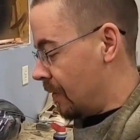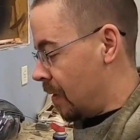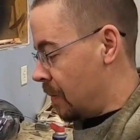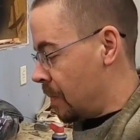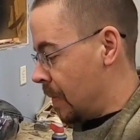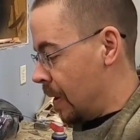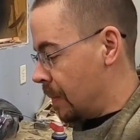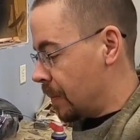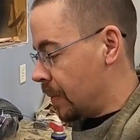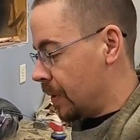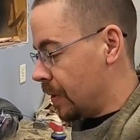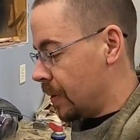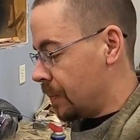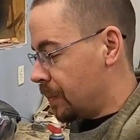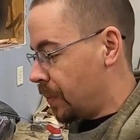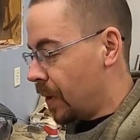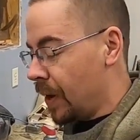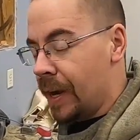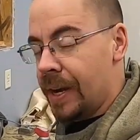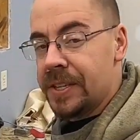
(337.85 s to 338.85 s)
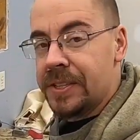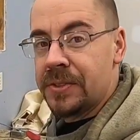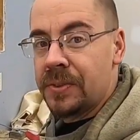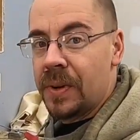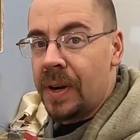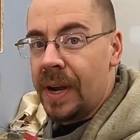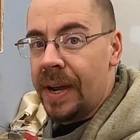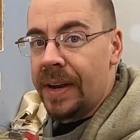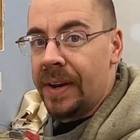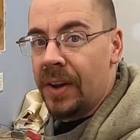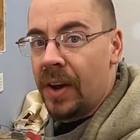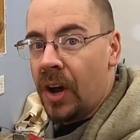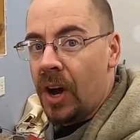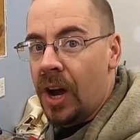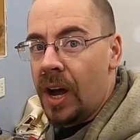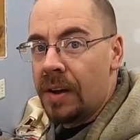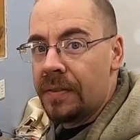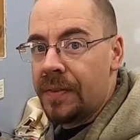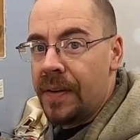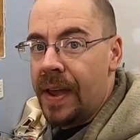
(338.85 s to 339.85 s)
remember the price right
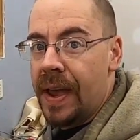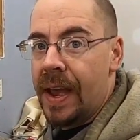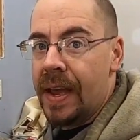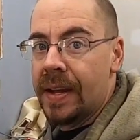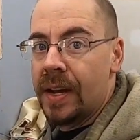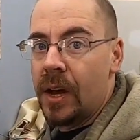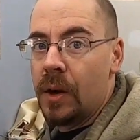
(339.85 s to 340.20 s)
offhand.